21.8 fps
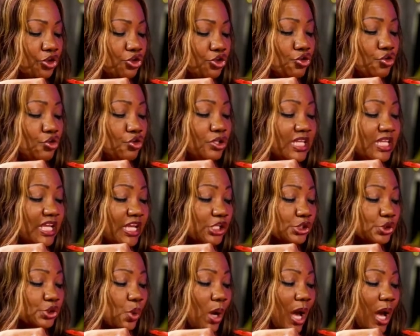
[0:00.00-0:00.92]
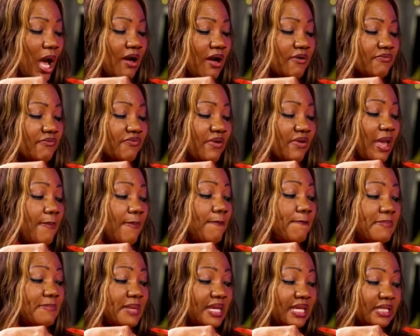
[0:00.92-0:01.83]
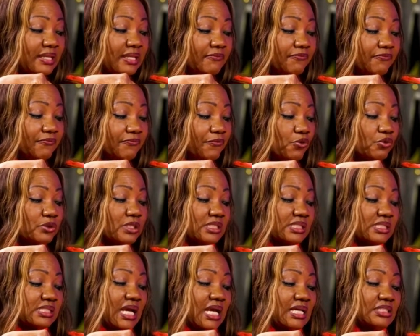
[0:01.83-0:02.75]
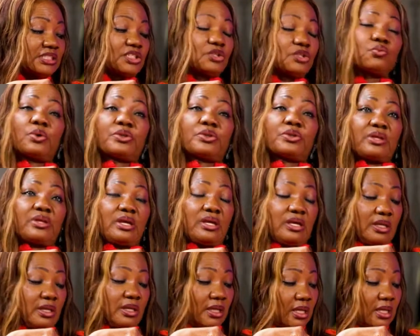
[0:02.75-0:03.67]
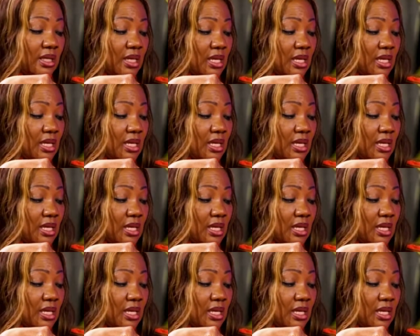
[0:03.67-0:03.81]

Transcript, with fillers: you need to have a meaningful discussion with her